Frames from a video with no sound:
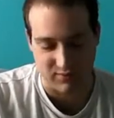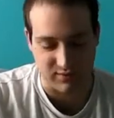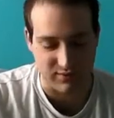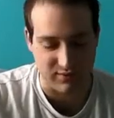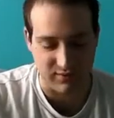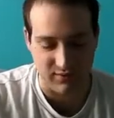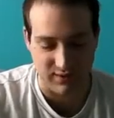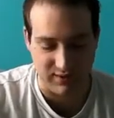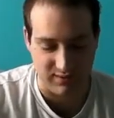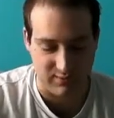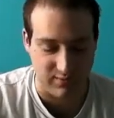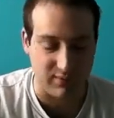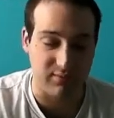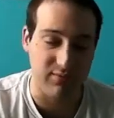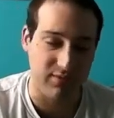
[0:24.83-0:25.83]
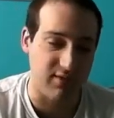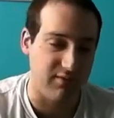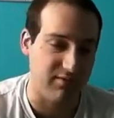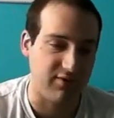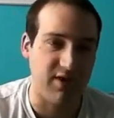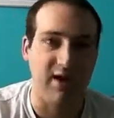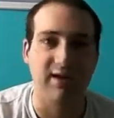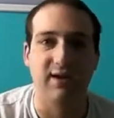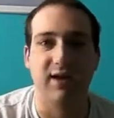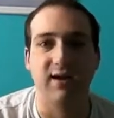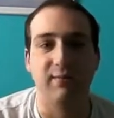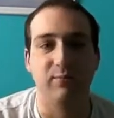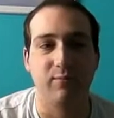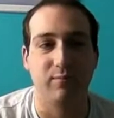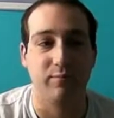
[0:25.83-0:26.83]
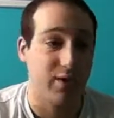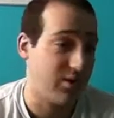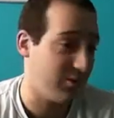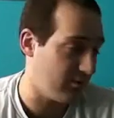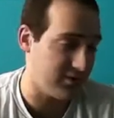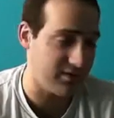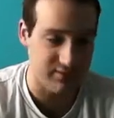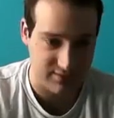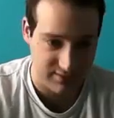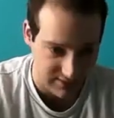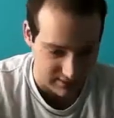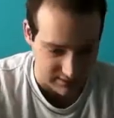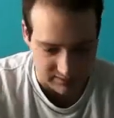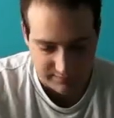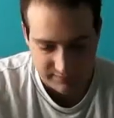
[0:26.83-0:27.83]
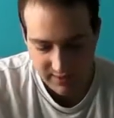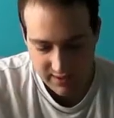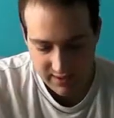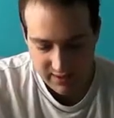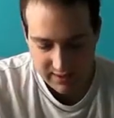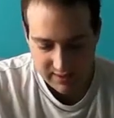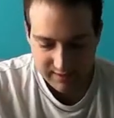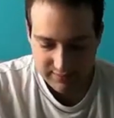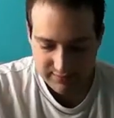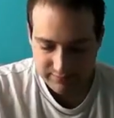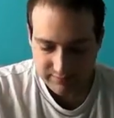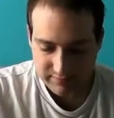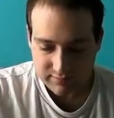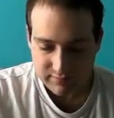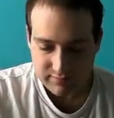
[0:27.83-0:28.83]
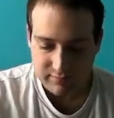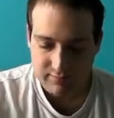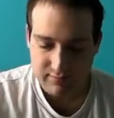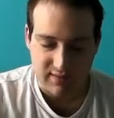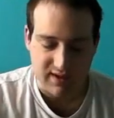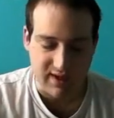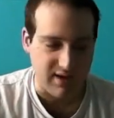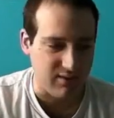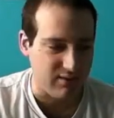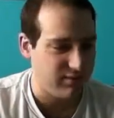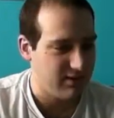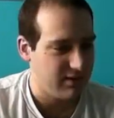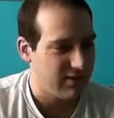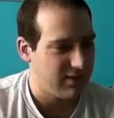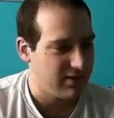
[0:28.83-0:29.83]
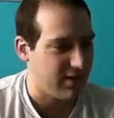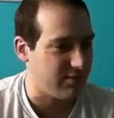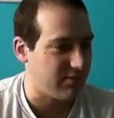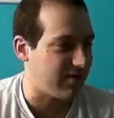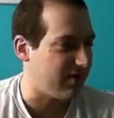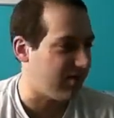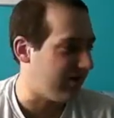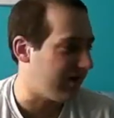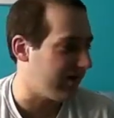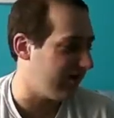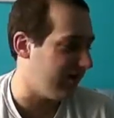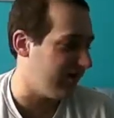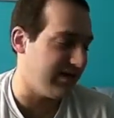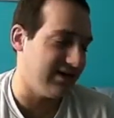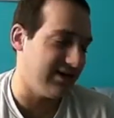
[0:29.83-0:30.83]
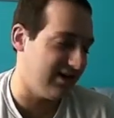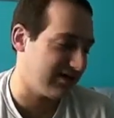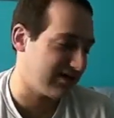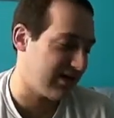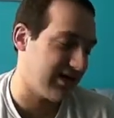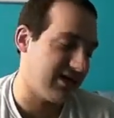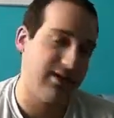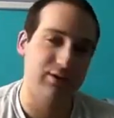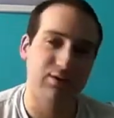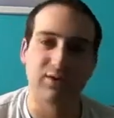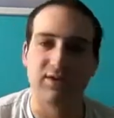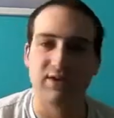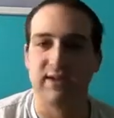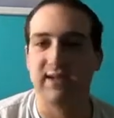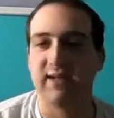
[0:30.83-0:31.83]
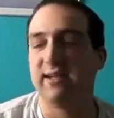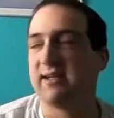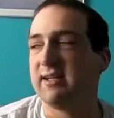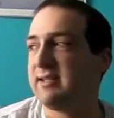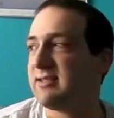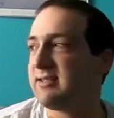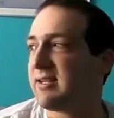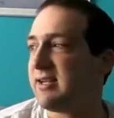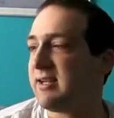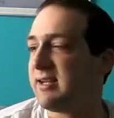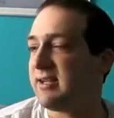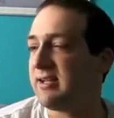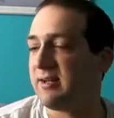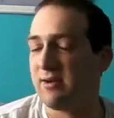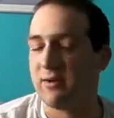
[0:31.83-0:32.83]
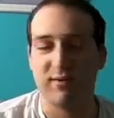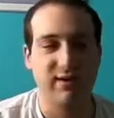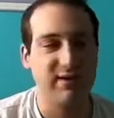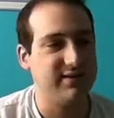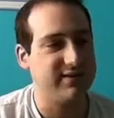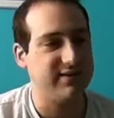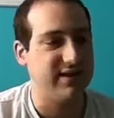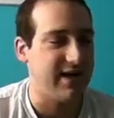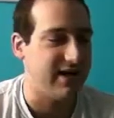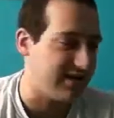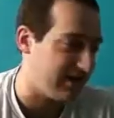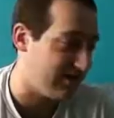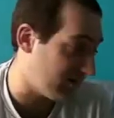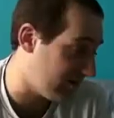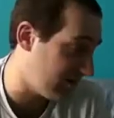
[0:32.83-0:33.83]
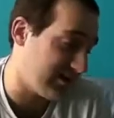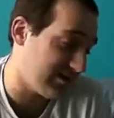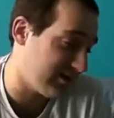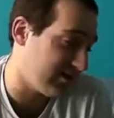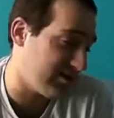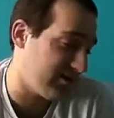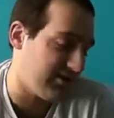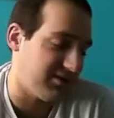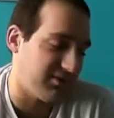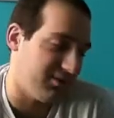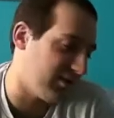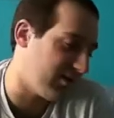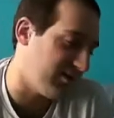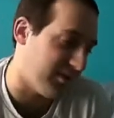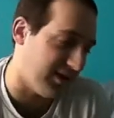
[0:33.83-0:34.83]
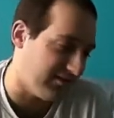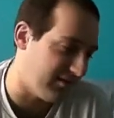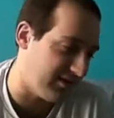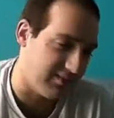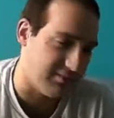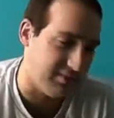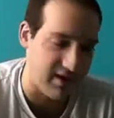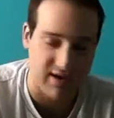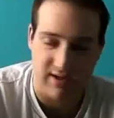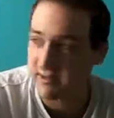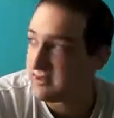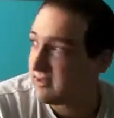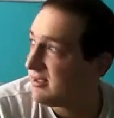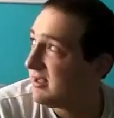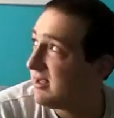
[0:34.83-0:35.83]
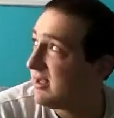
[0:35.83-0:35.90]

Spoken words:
We're doing, well, you know, Fright Night, part 1 and 2. You know, come to think of it, it's kind of interesting. Is like, you know, it is the daytime, so I guess I don't have to worry about vampires.